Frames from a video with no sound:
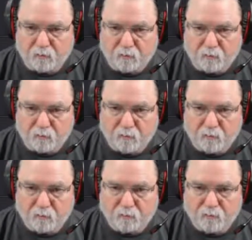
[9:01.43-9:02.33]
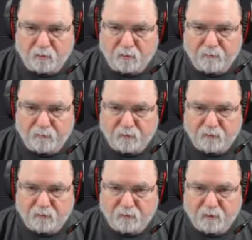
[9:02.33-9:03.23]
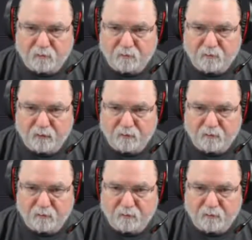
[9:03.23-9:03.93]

do the normal stuff, change the color around in